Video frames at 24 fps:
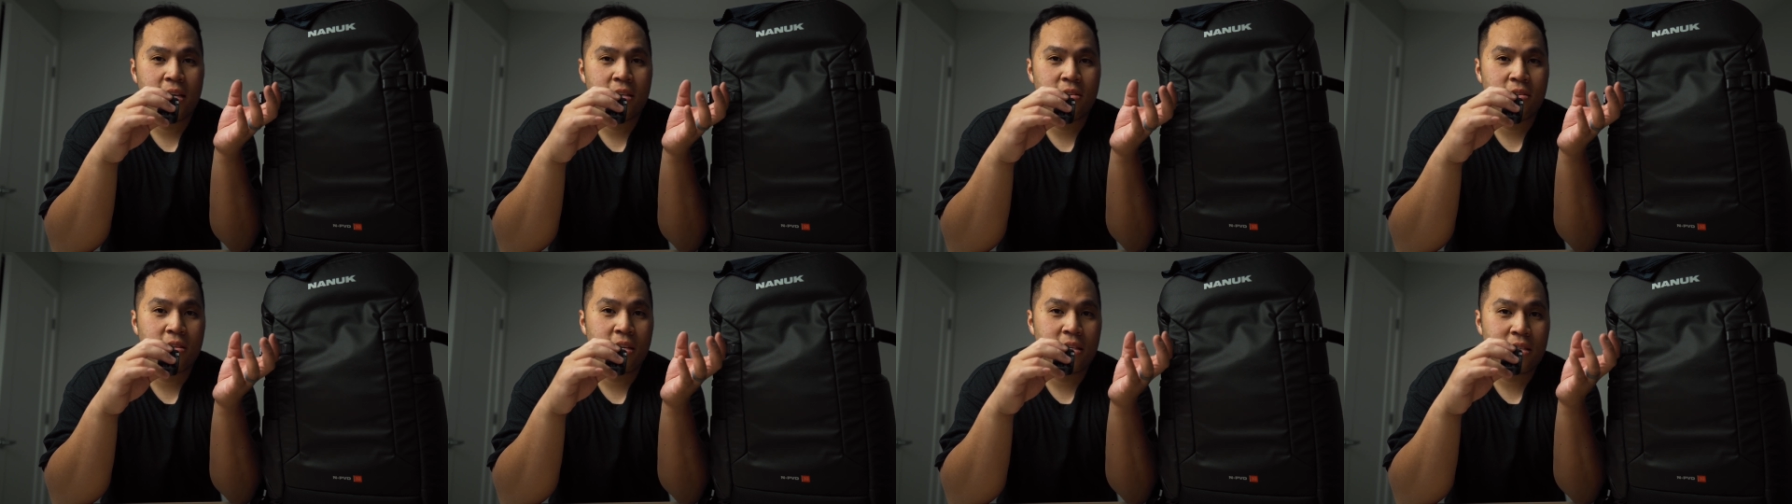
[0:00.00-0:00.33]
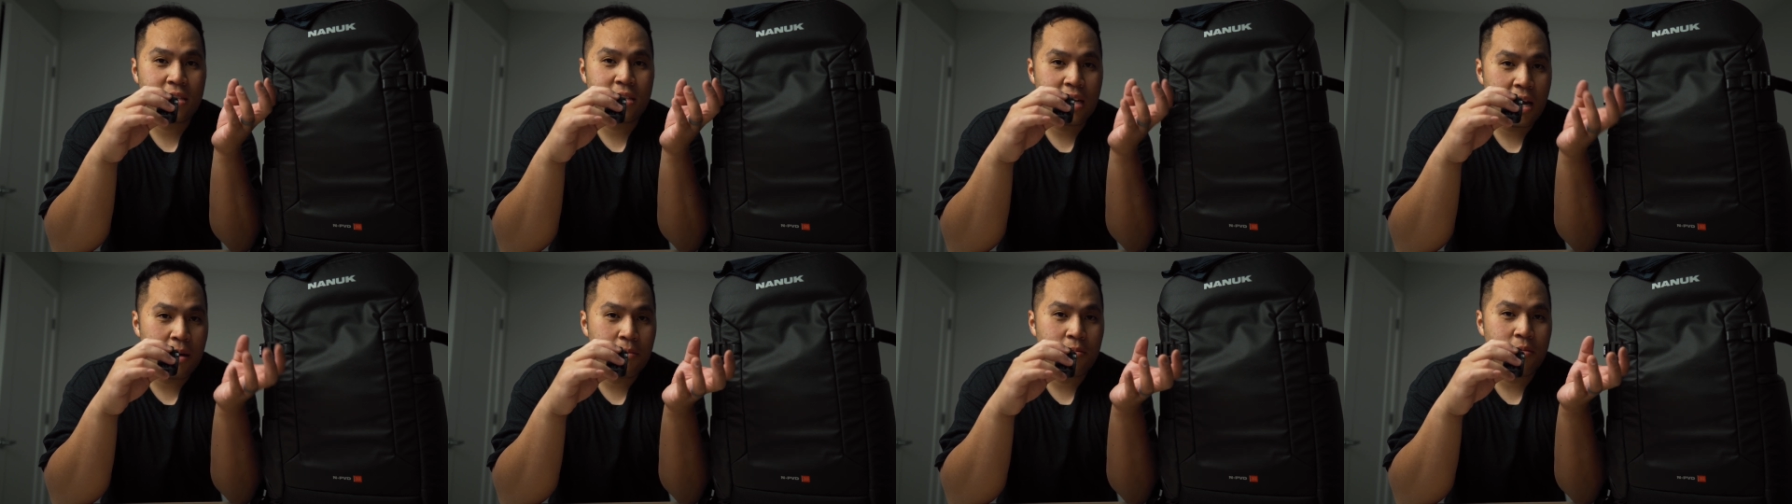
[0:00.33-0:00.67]
to the
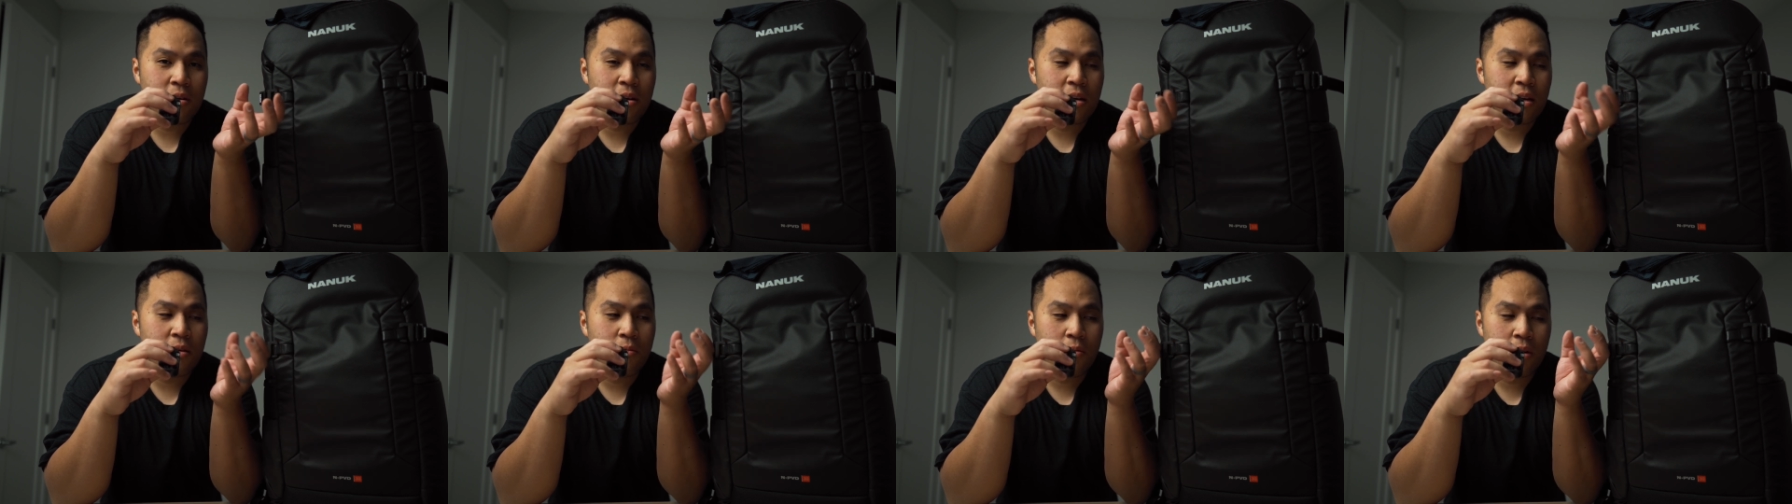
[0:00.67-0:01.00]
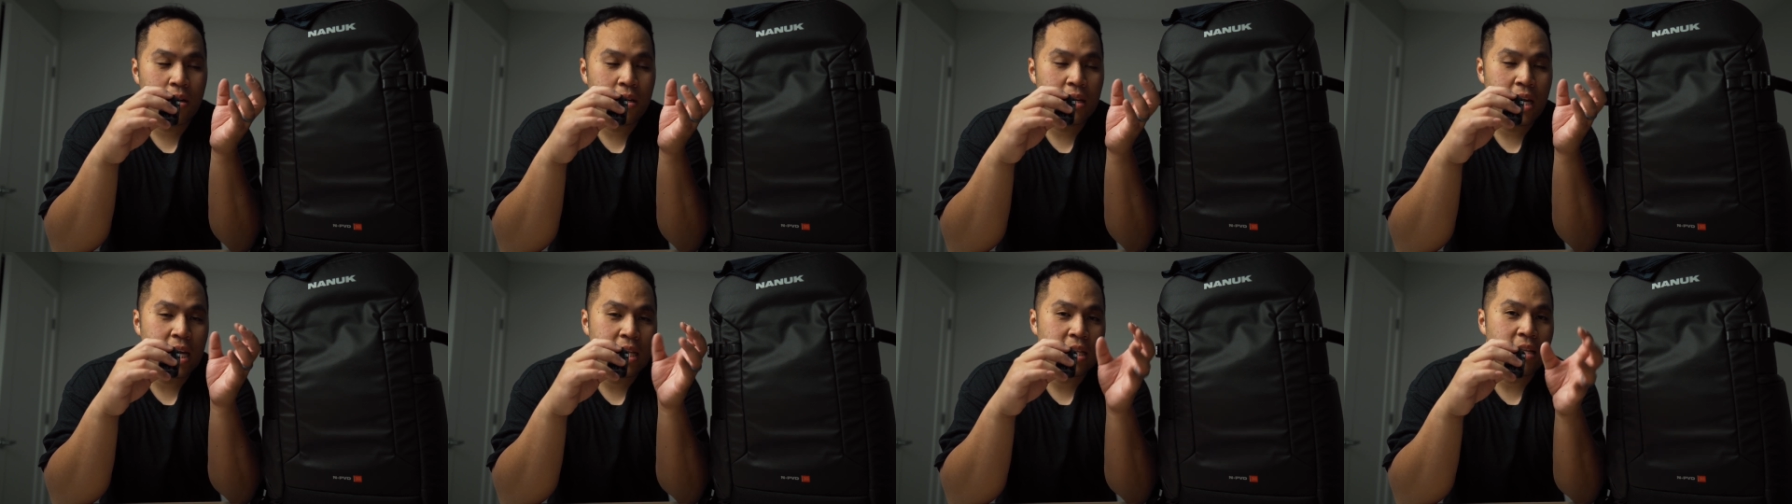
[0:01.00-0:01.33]
Tamron and
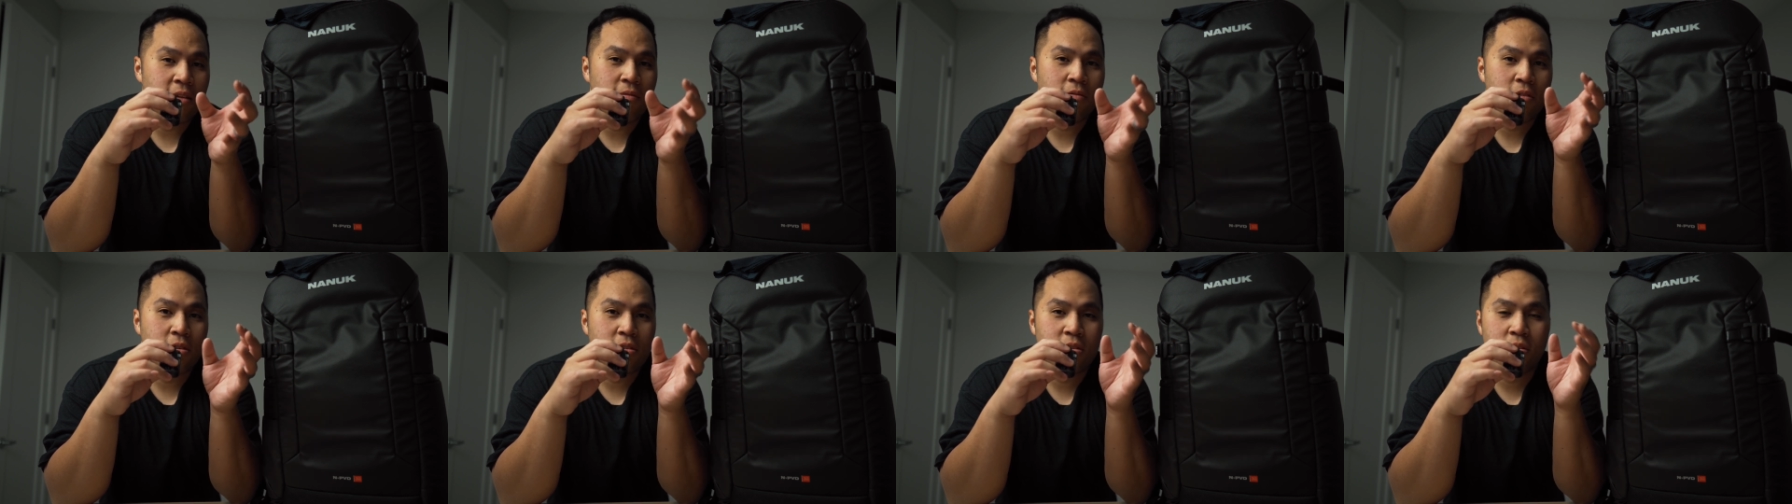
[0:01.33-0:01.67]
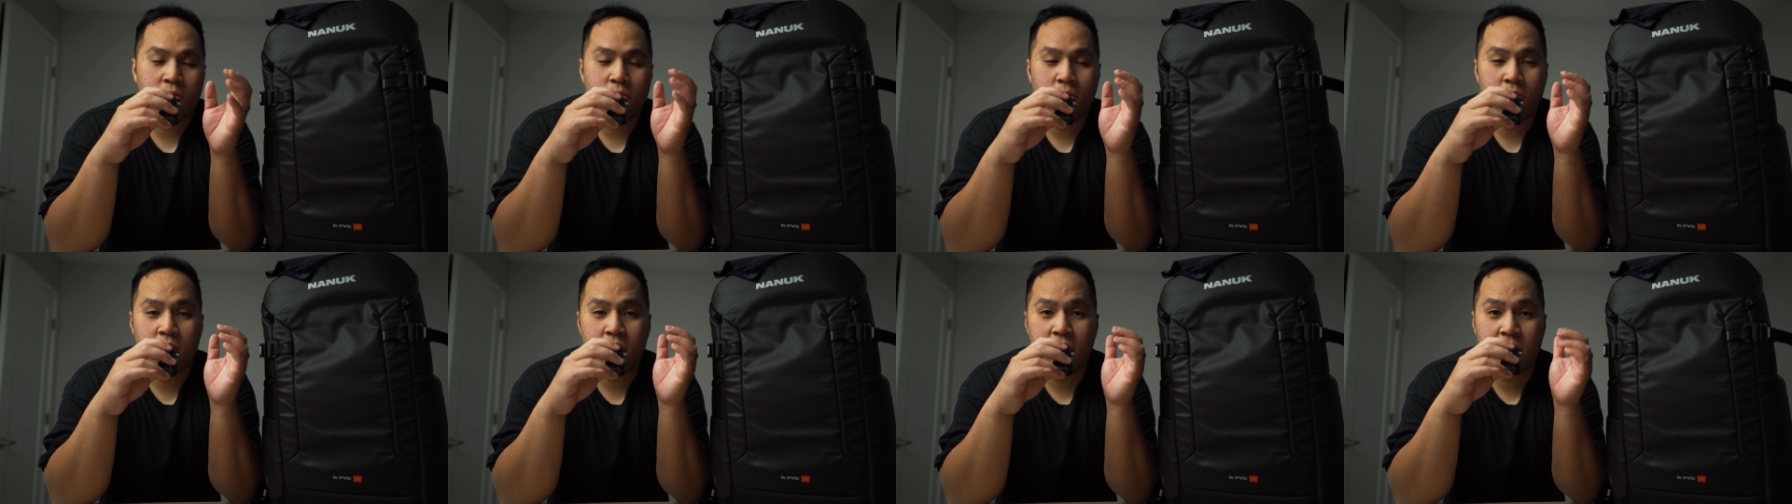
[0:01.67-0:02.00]
one ND filter
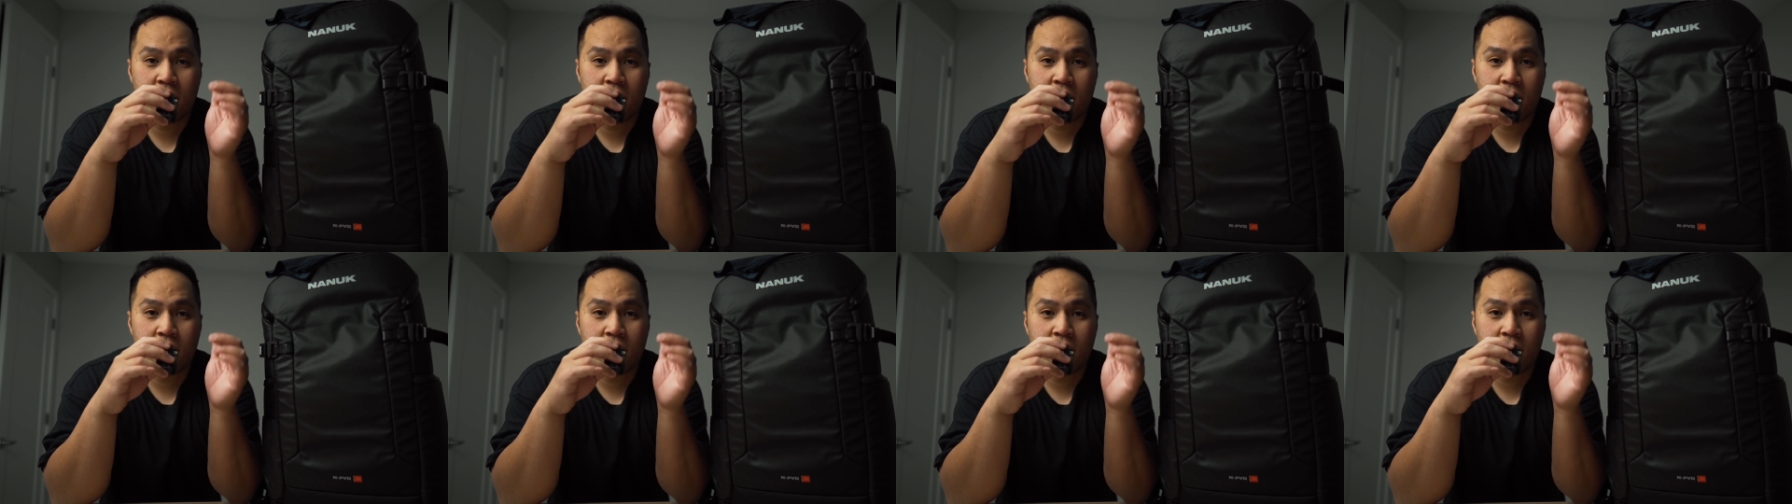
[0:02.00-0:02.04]
would